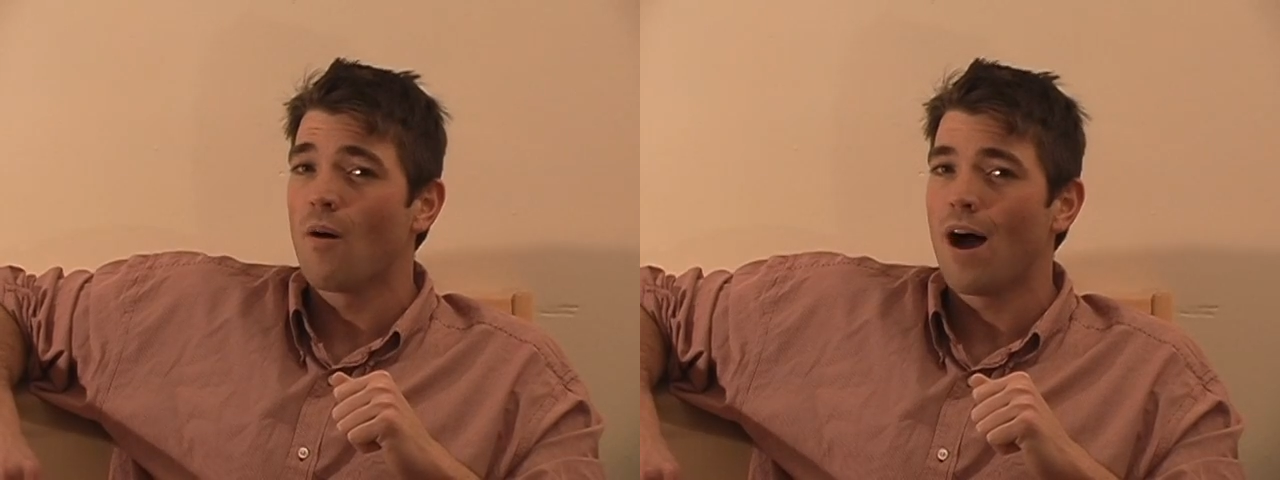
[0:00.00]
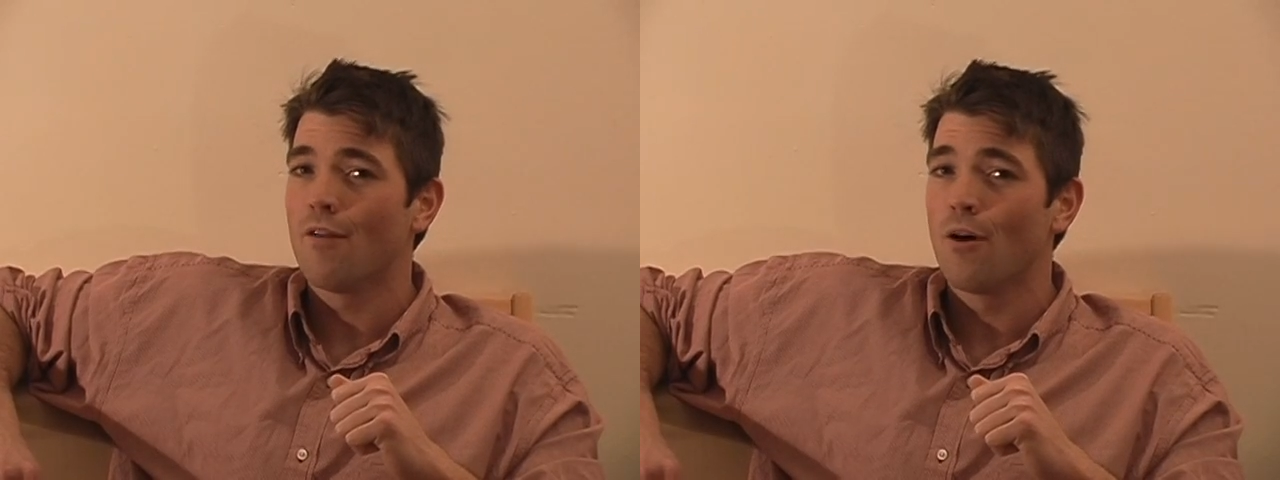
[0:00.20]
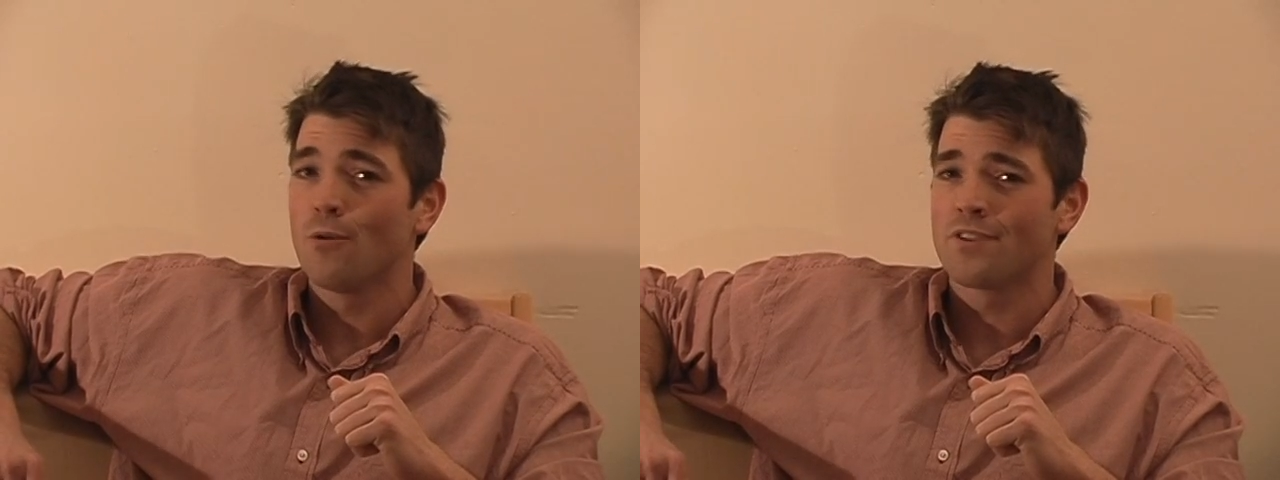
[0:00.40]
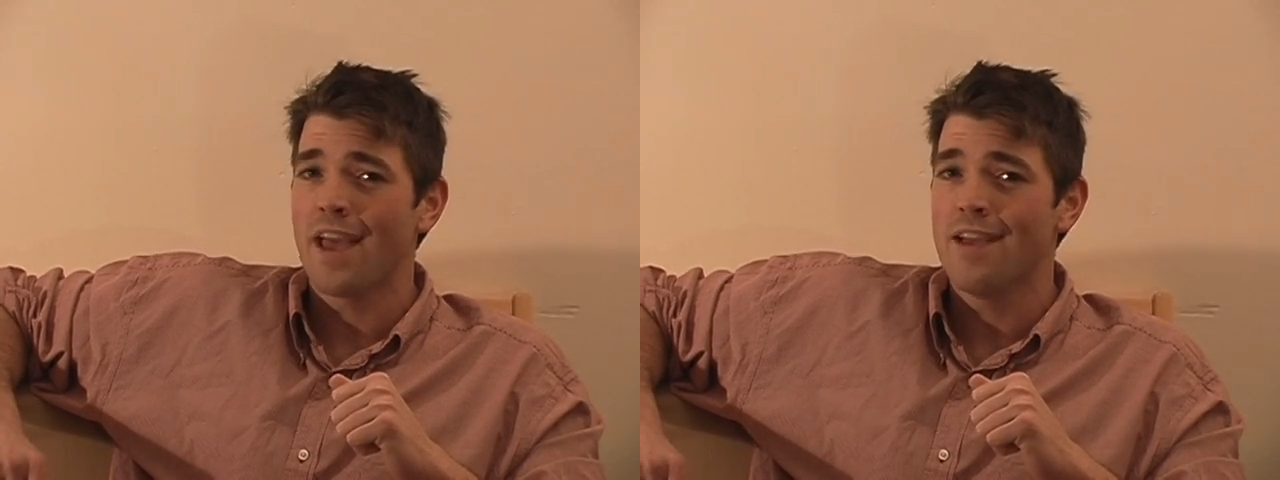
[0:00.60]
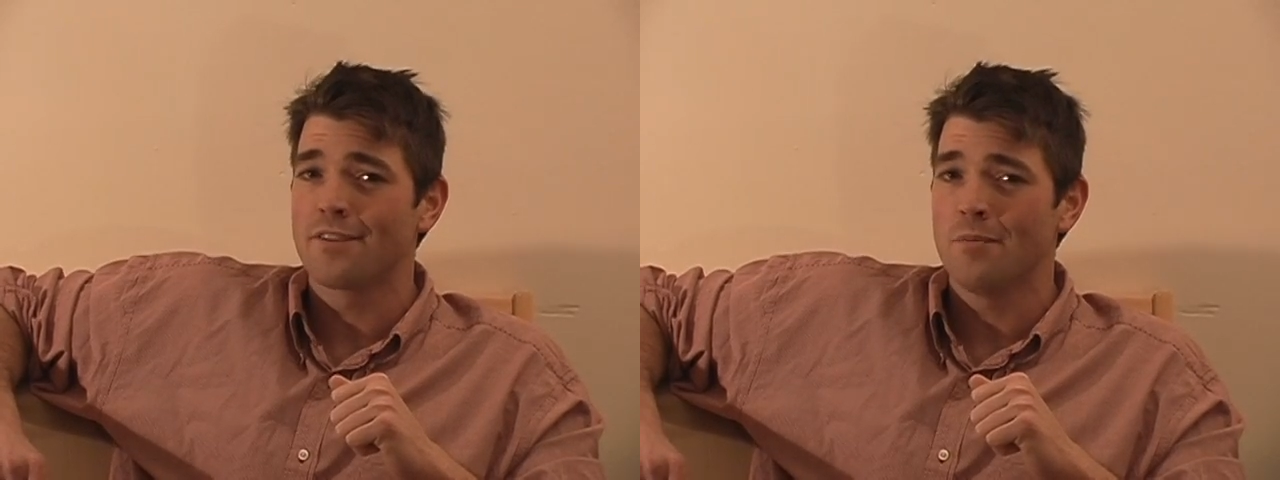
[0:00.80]
how those
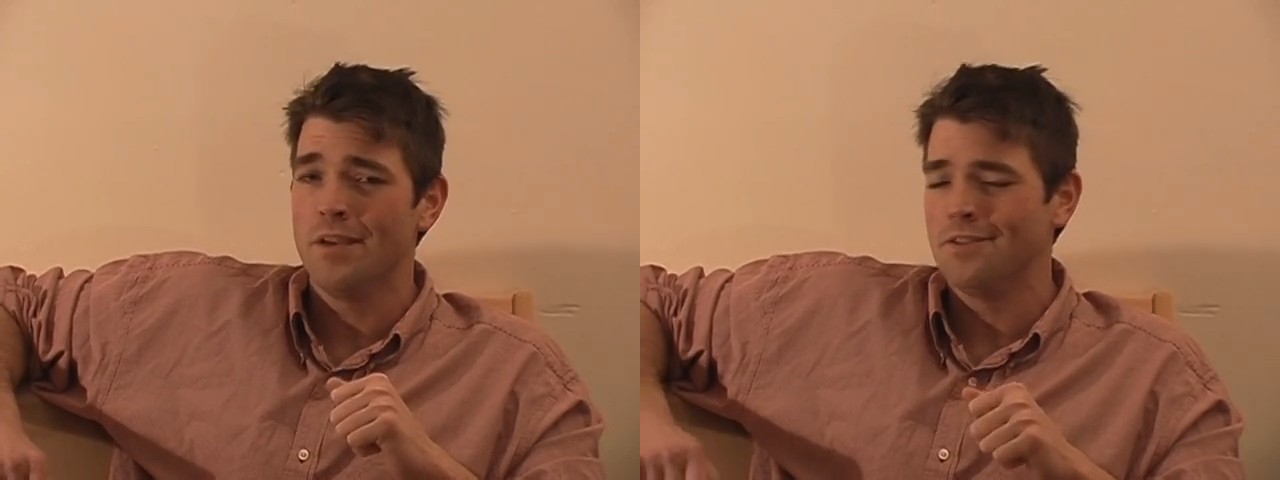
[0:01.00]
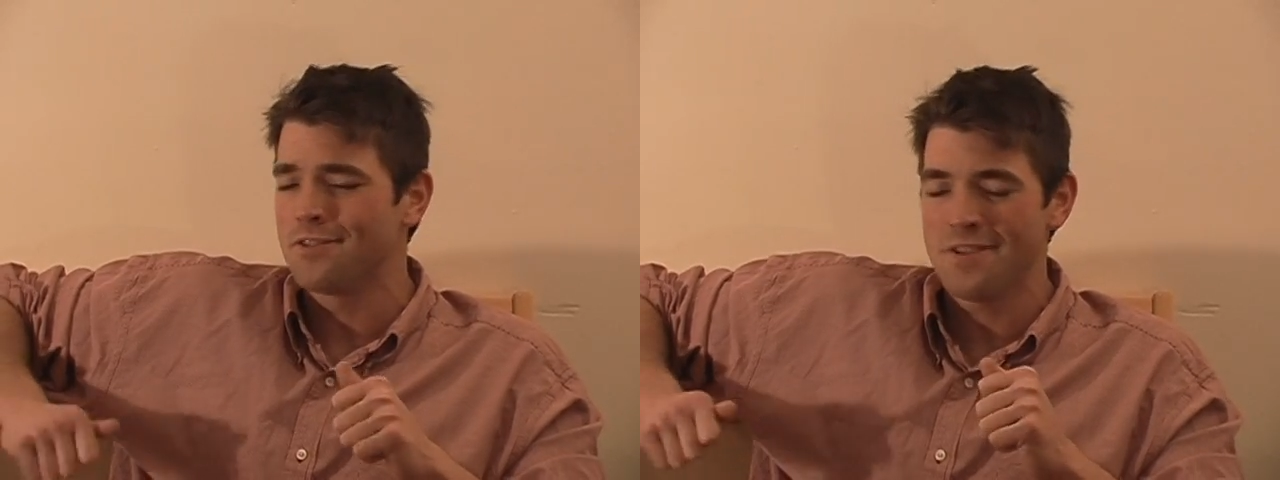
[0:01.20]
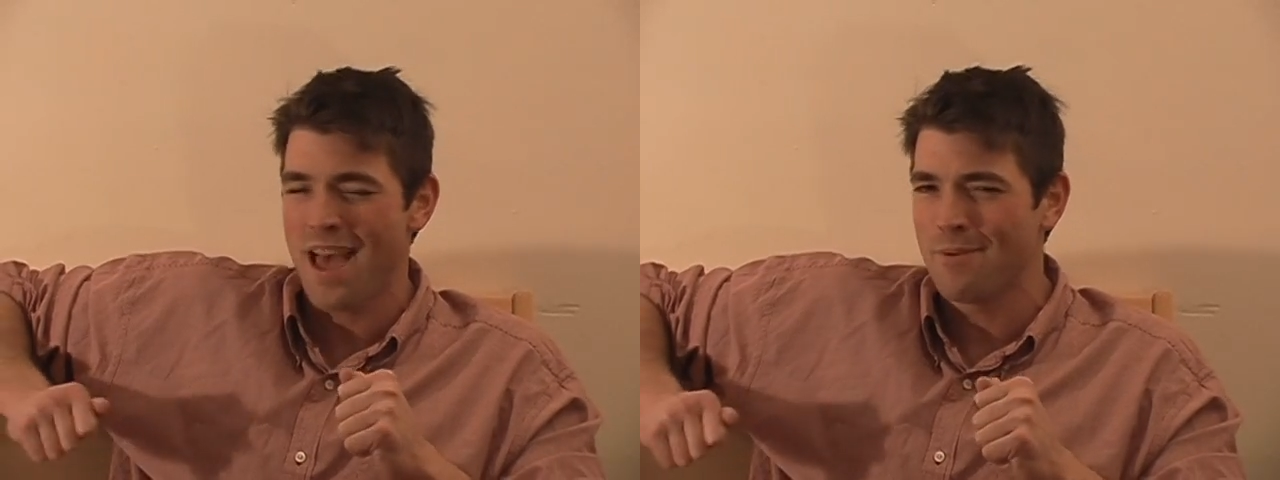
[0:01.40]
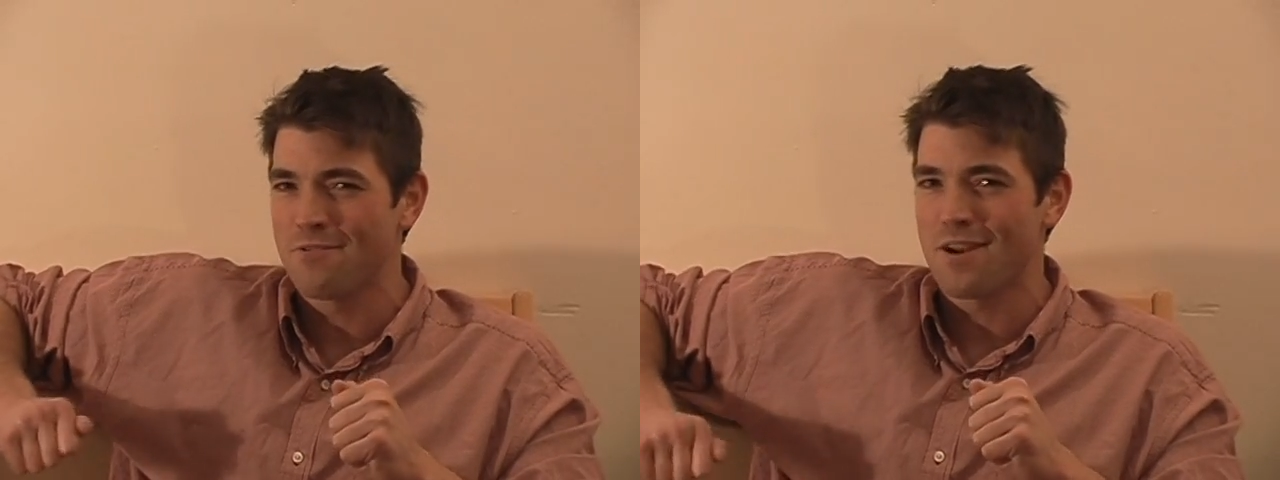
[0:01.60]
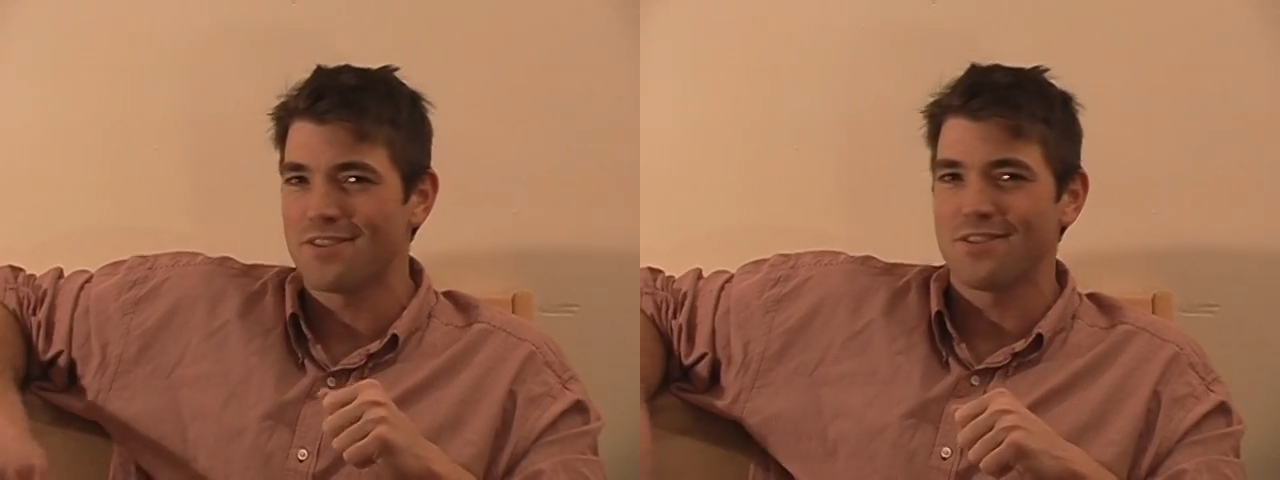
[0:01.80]
gays can be snappy
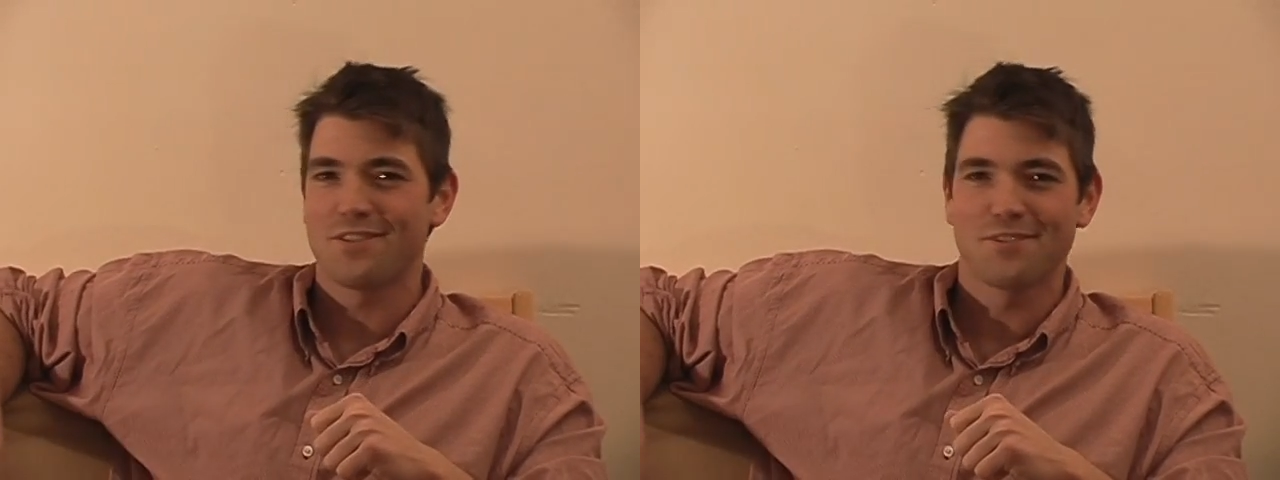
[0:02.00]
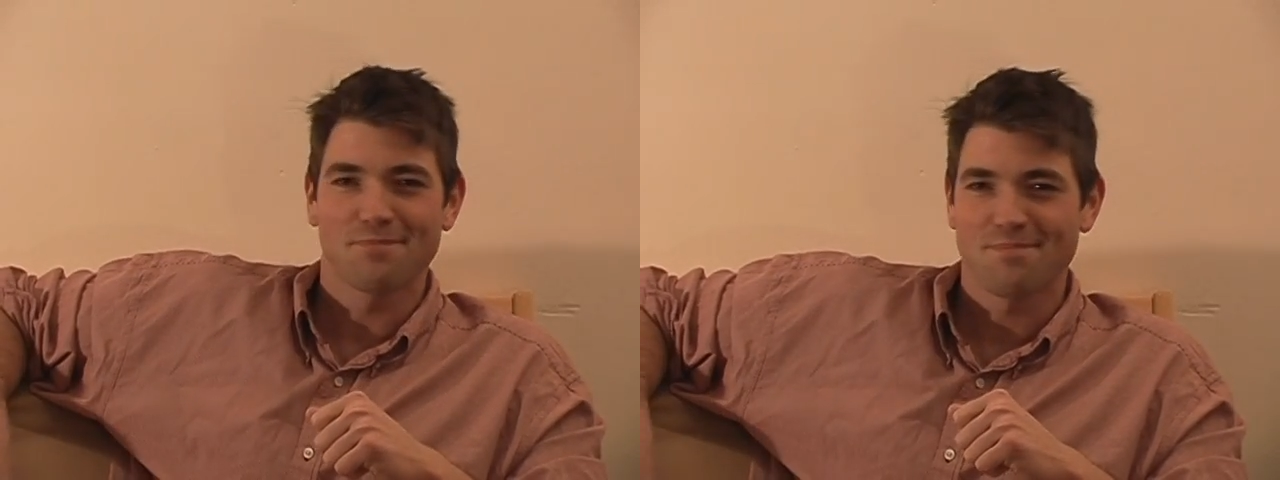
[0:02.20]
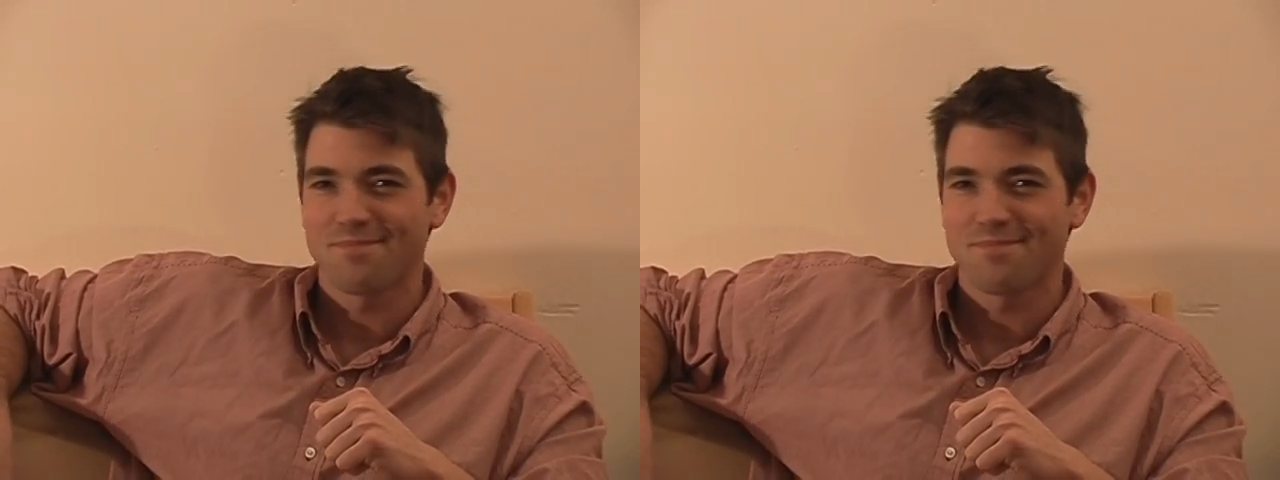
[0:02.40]
dressers.